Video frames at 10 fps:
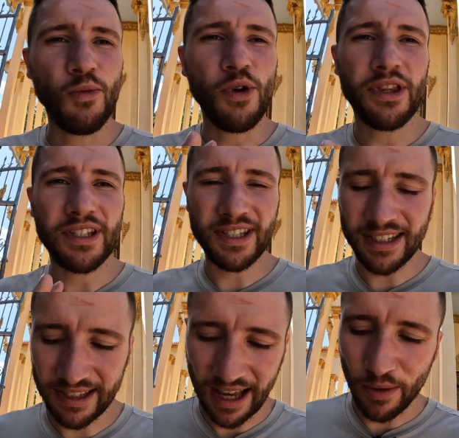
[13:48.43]
What this
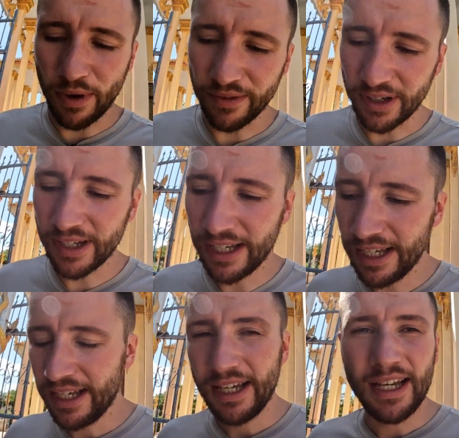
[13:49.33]
is, however,
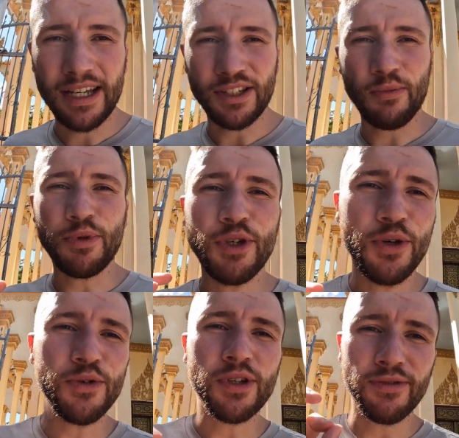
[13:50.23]
is a
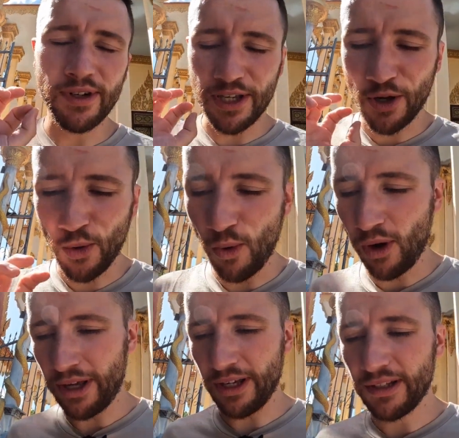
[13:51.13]
beautifully
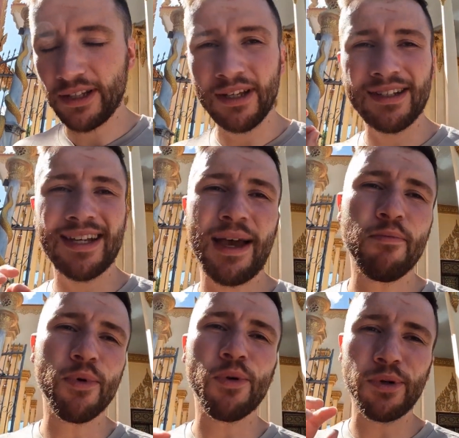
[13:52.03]
quiet
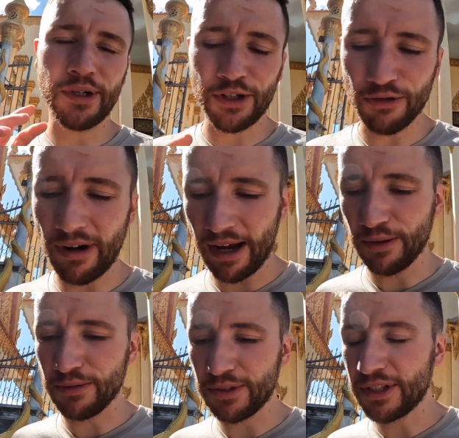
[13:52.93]
temple and
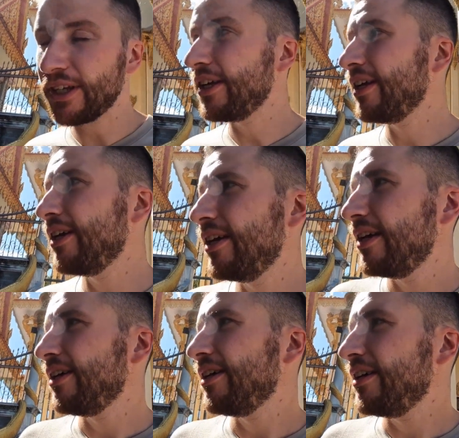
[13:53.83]
grounds
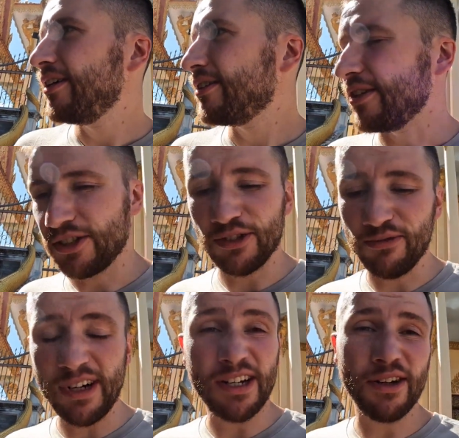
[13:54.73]
that's just
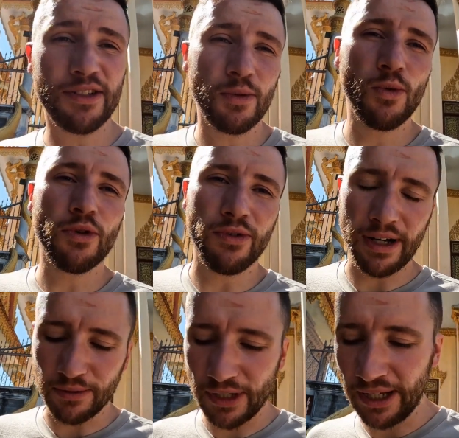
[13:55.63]
really nice to walk
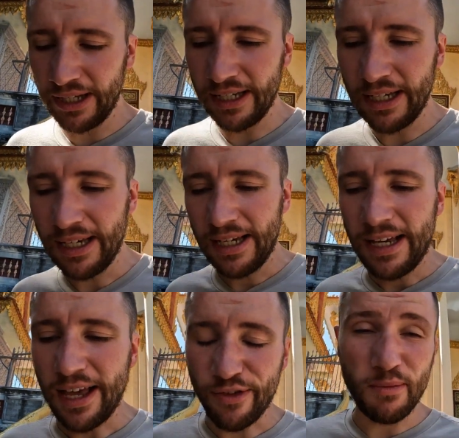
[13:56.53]
around.
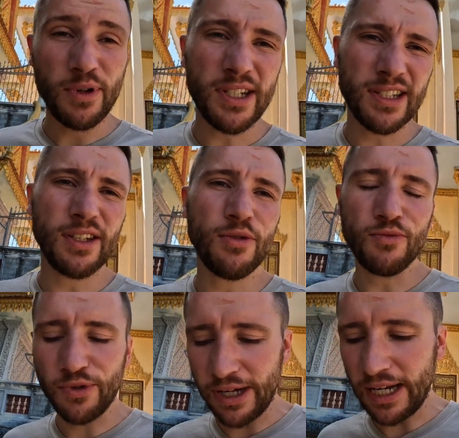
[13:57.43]
If I'm honest, they
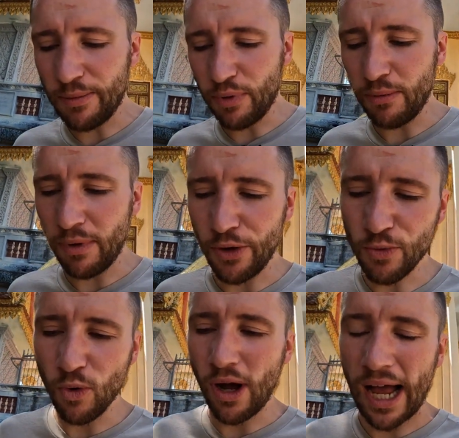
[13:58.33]
don't really
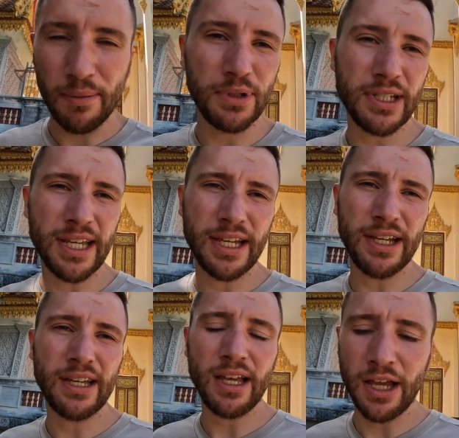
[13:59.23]
promote what happened here